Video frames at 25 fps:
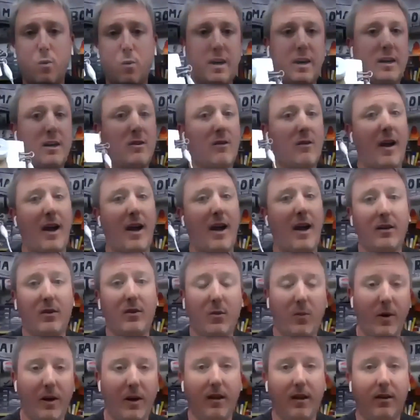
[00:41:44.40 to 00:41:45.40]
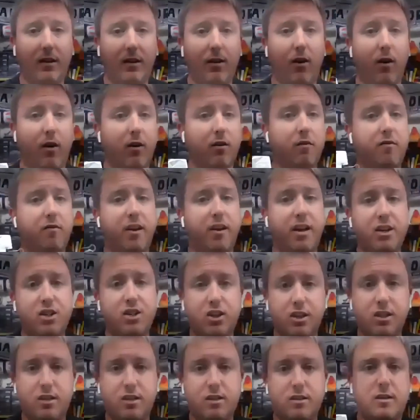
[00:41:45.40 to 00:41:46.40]
we interact with our
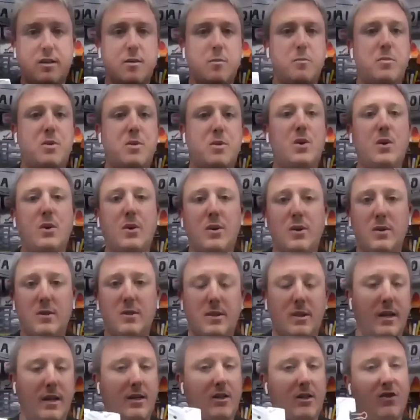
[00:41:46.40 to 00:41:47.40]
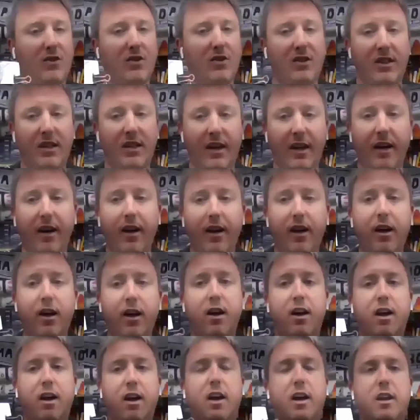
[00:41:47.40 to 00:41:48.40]
inventions, computers, electricity
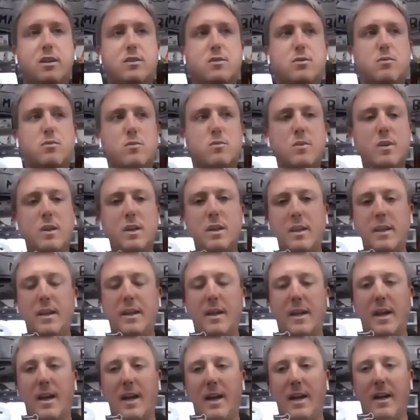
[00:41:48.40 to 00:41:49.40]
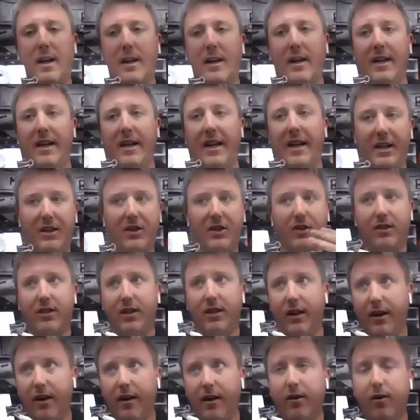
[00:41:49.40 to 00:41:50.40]
it's really uh, an
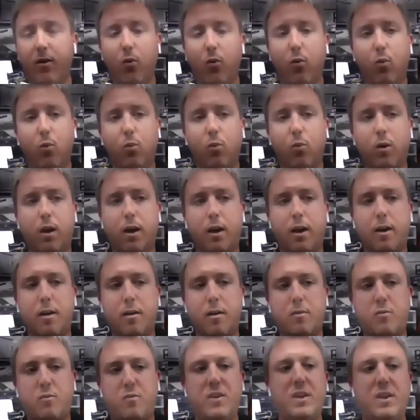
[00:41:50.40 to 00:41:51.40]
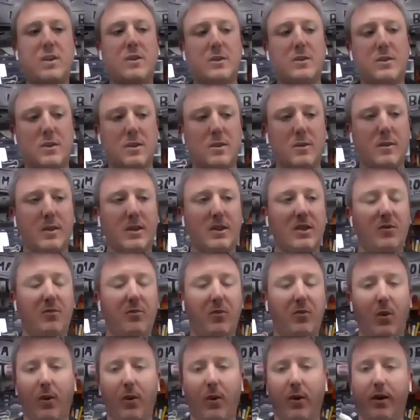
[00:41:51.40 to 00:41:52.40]
interesting uh, field to
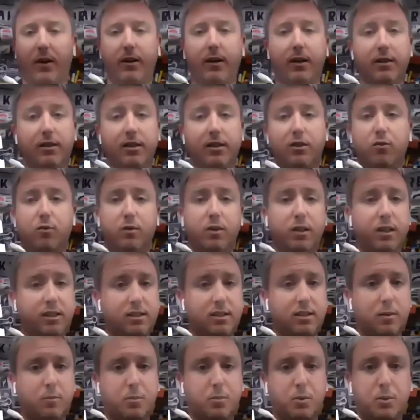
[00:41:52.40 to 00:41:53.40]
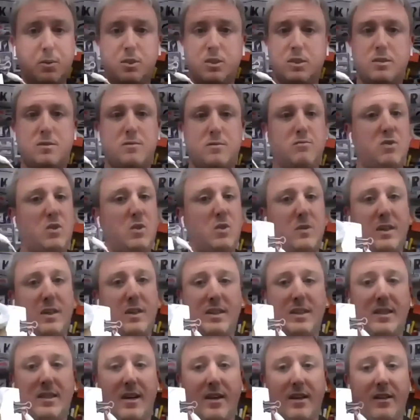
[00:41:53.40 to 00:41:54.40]
explore because it's really simple just two
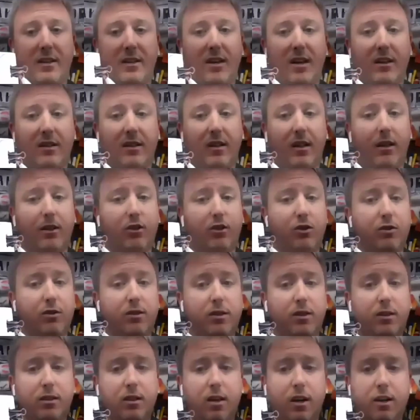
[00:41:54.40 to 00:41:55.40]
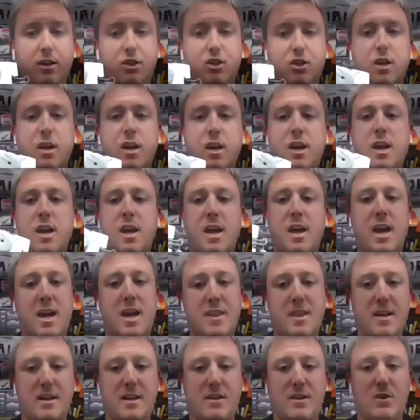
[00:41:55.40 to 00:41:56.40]
things that conduct electricity touch
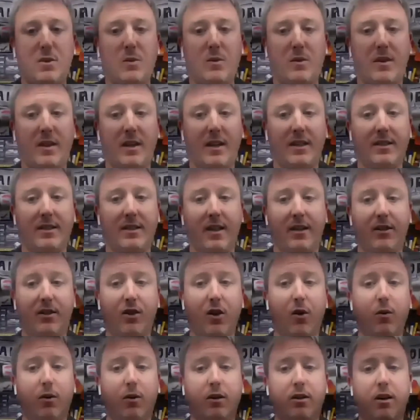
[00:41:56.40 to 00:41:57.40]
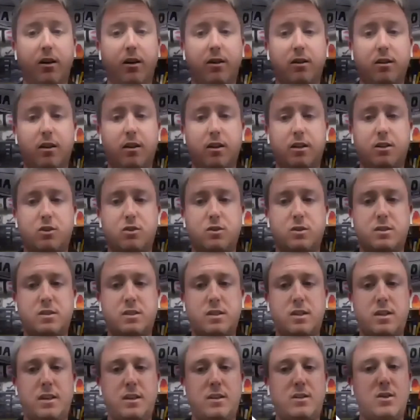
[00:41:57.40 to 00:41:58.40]
and that two things that don't conduct
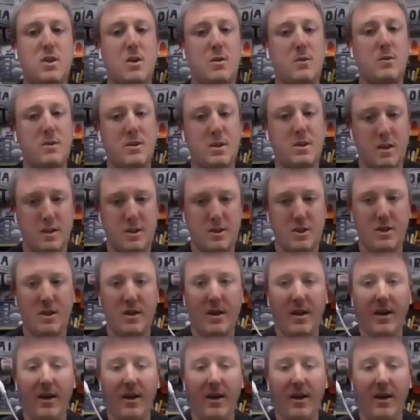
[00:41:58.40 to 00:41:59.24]
electricity don't touch